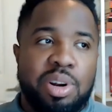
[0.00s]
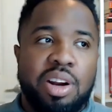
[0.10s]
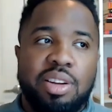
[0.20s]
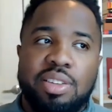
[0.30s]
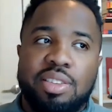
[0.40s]
are
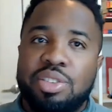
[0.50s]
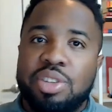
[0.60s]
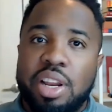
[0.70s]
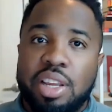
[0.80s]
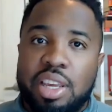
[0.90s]
already
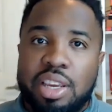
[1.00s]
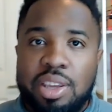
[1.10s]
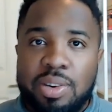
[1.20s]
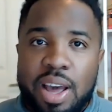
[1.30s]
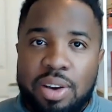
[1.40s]
trying to kick
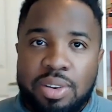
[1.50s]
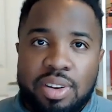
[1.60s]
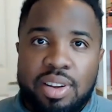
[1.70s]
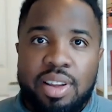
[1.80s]
you out.